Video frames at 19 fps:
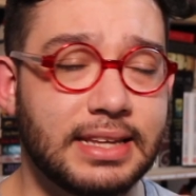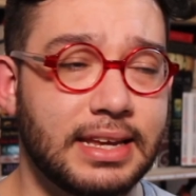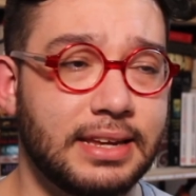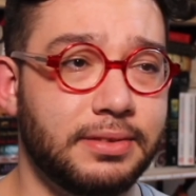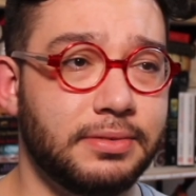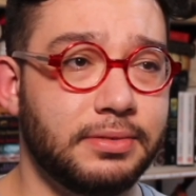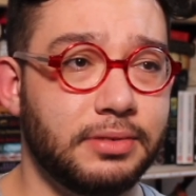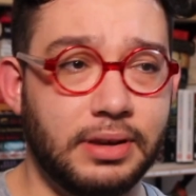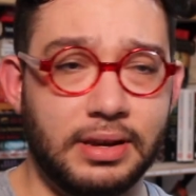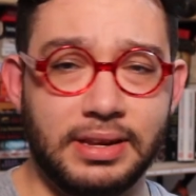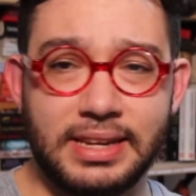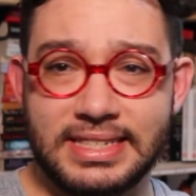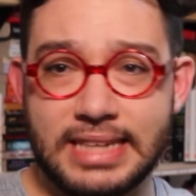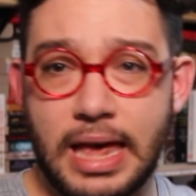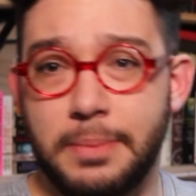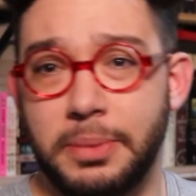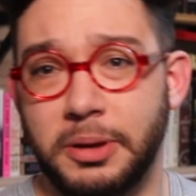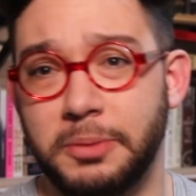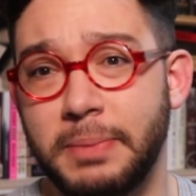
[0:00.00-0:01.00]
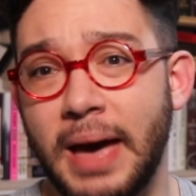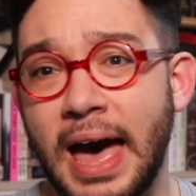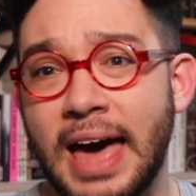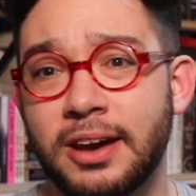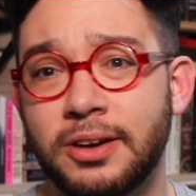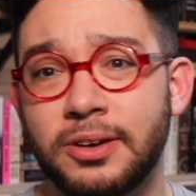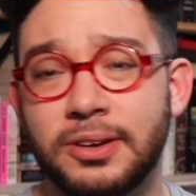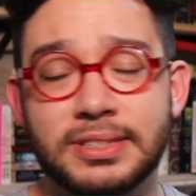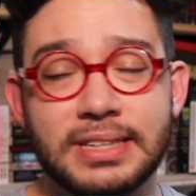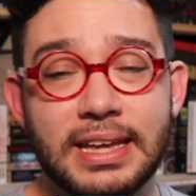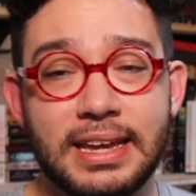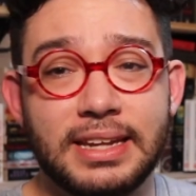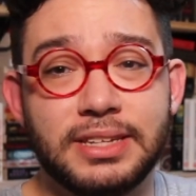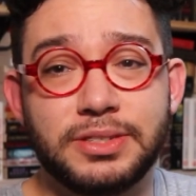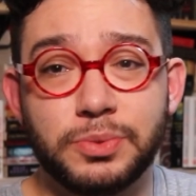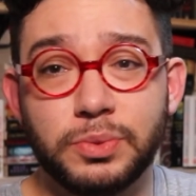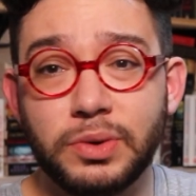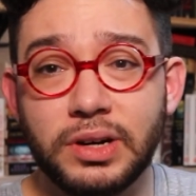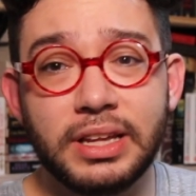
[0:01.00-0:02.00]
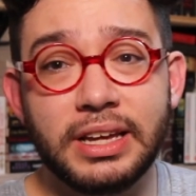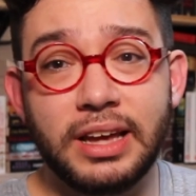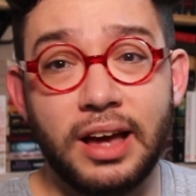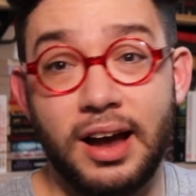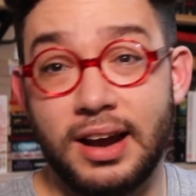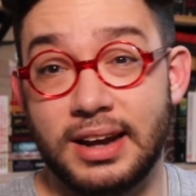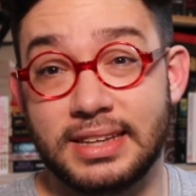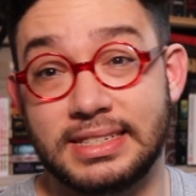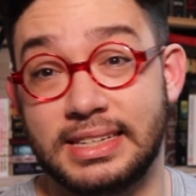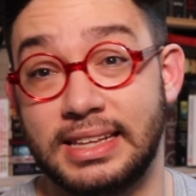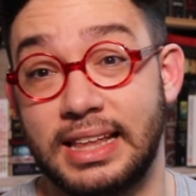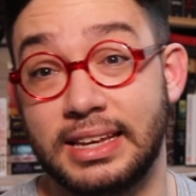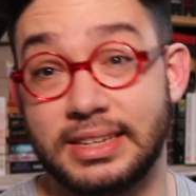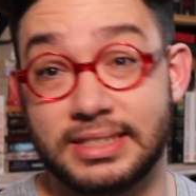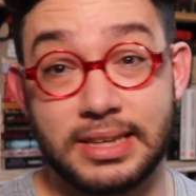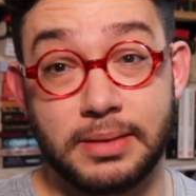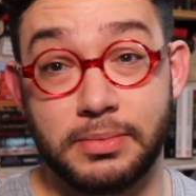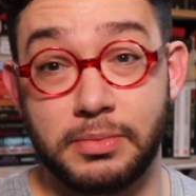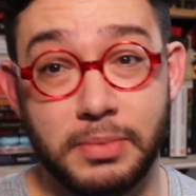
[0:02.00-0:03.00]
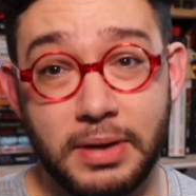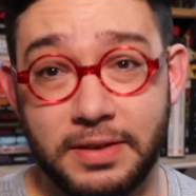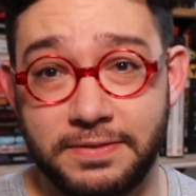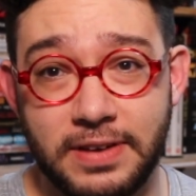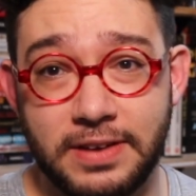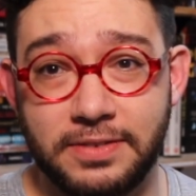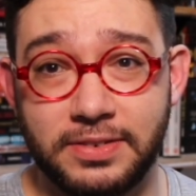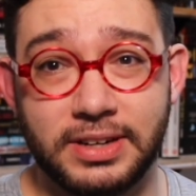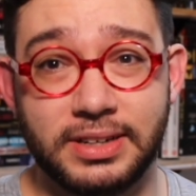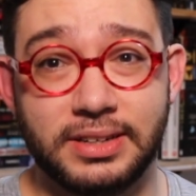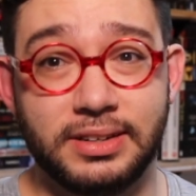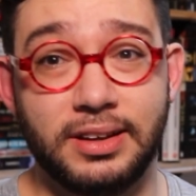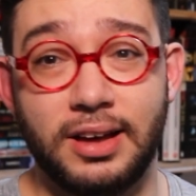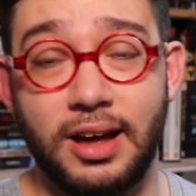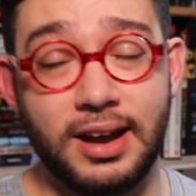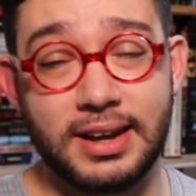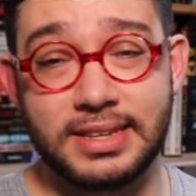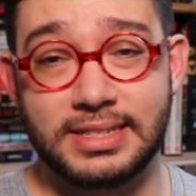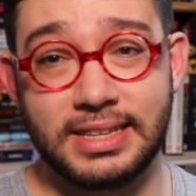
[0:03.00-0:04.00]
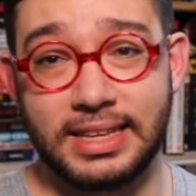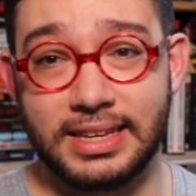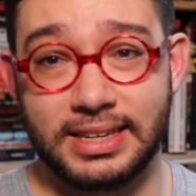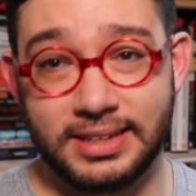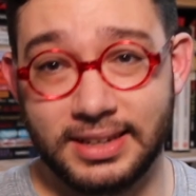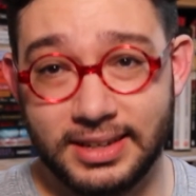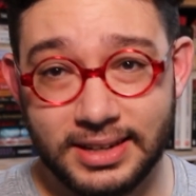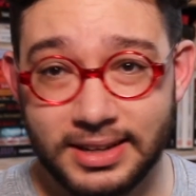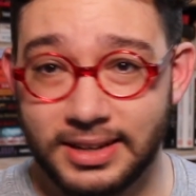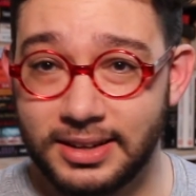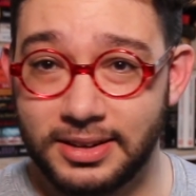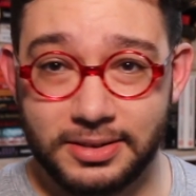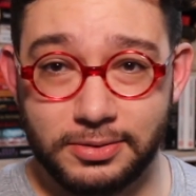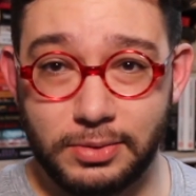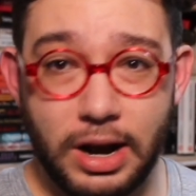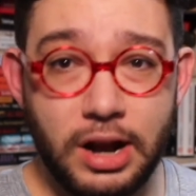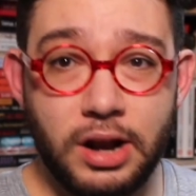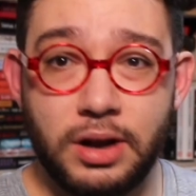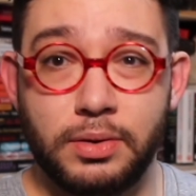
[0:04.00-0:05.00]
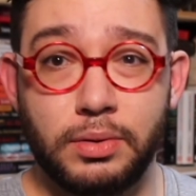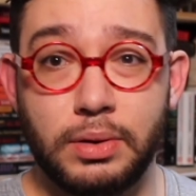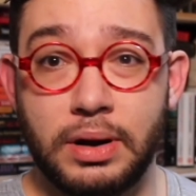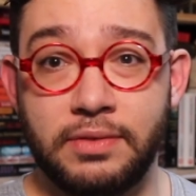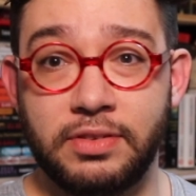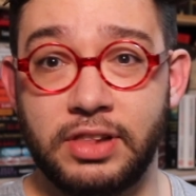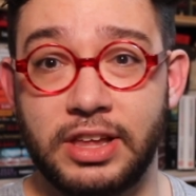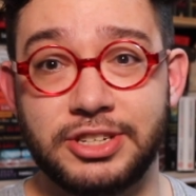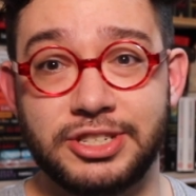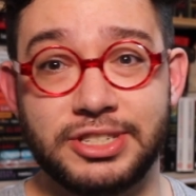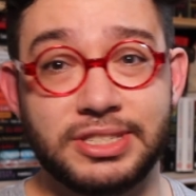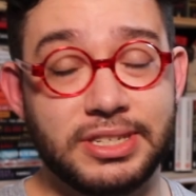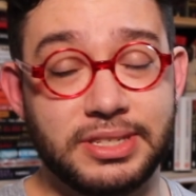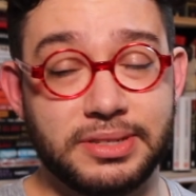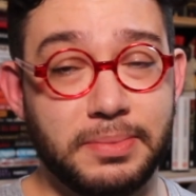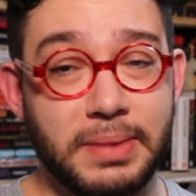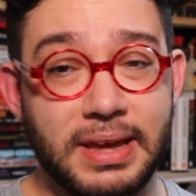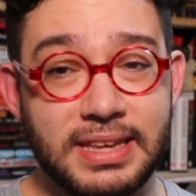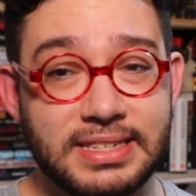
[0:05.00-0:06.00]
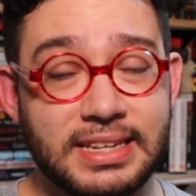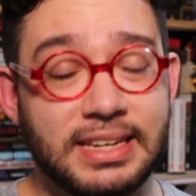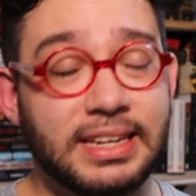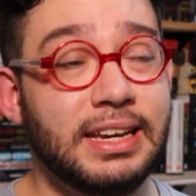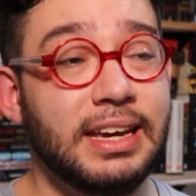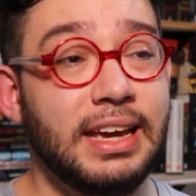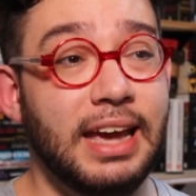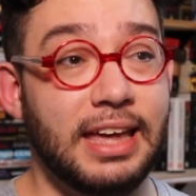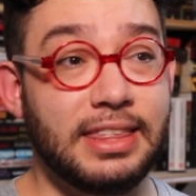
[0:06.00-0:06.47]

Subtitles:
and these epic battles. And it's really, honestly, like some of my favorite, honestly, like Area Revelations is amazing.